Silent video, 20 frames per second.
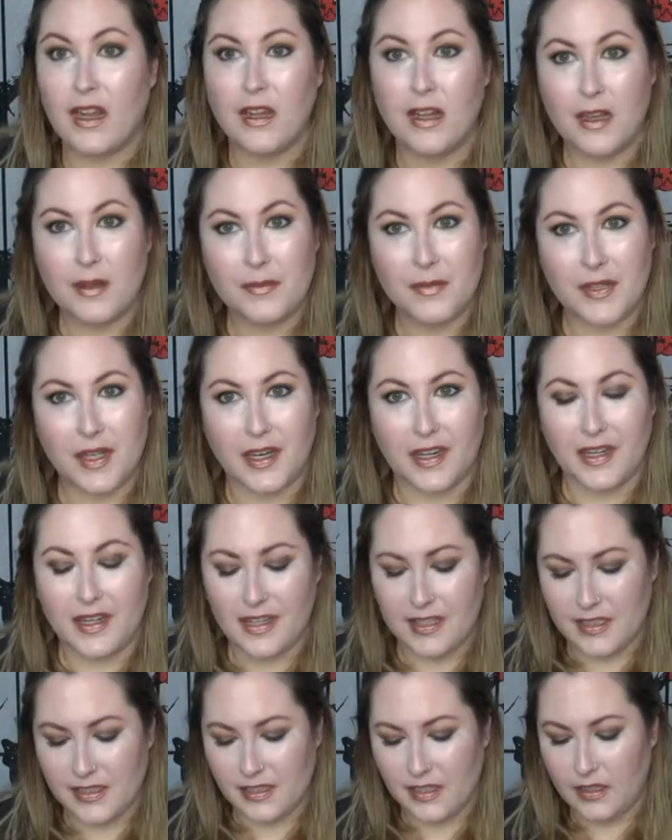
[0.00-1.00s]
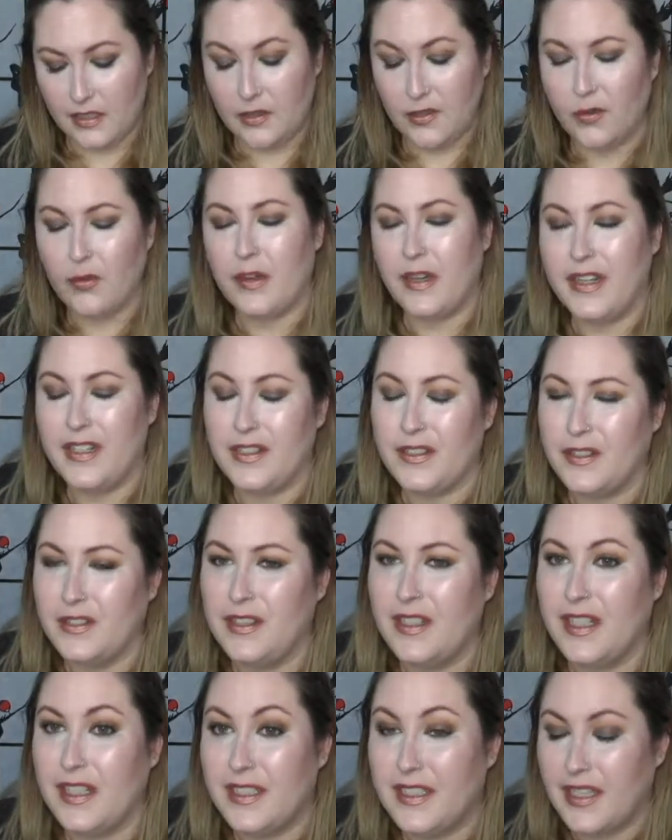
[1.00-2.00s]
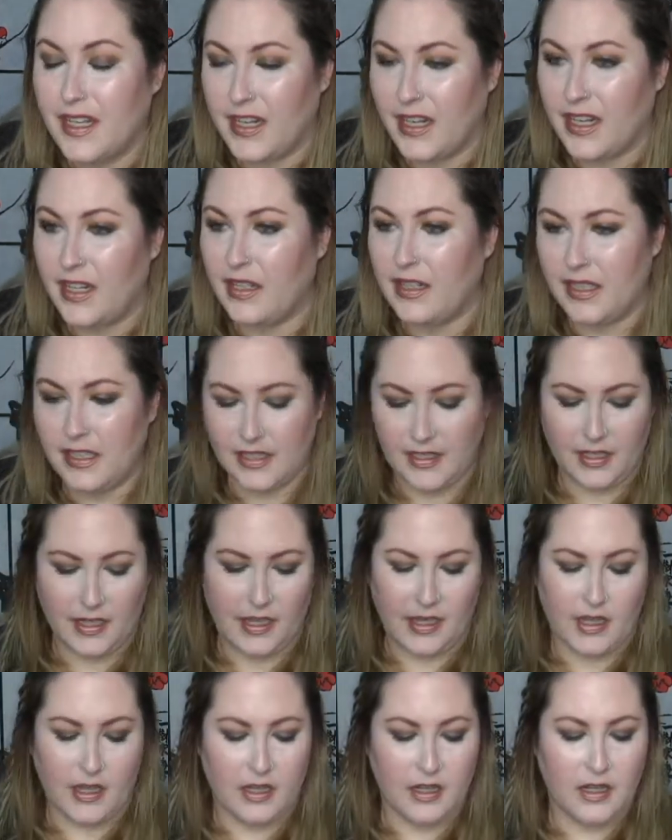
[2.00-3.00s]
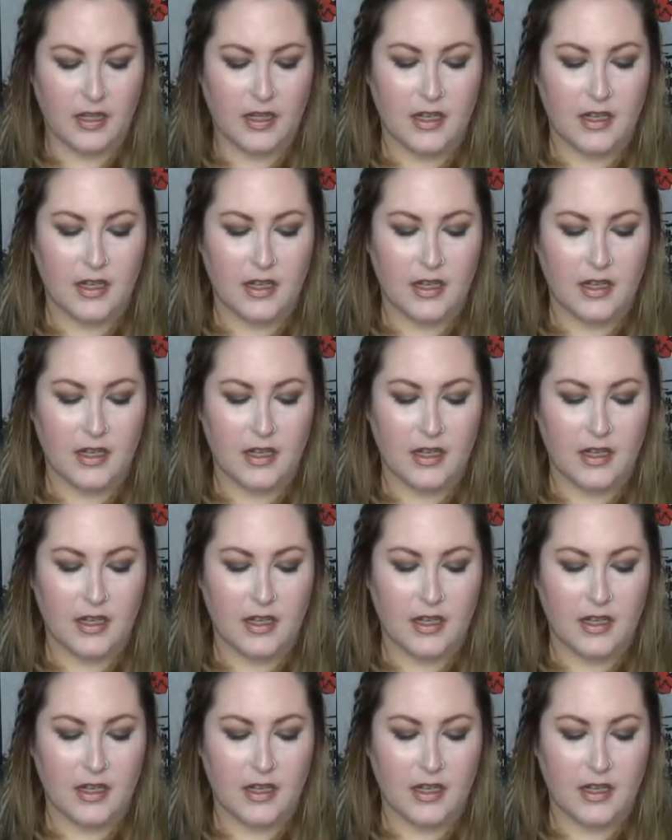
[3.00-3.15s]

I'm sorry, it's not an oriental, it's like, it's a,